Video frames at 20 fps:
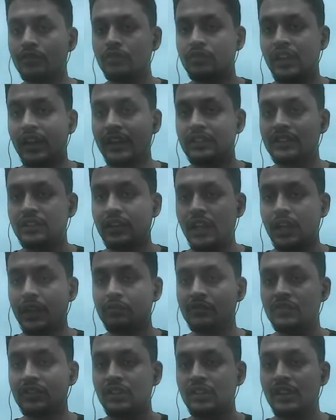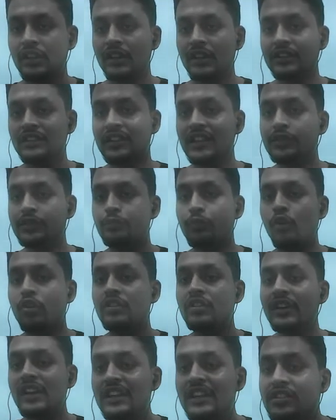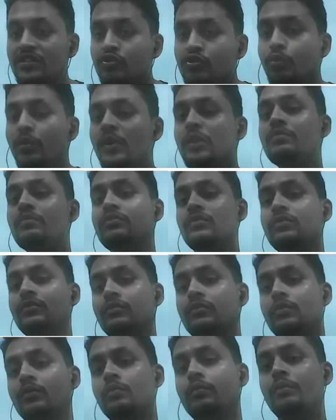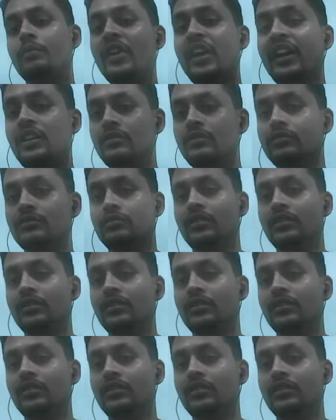So that times this bond needs to be break,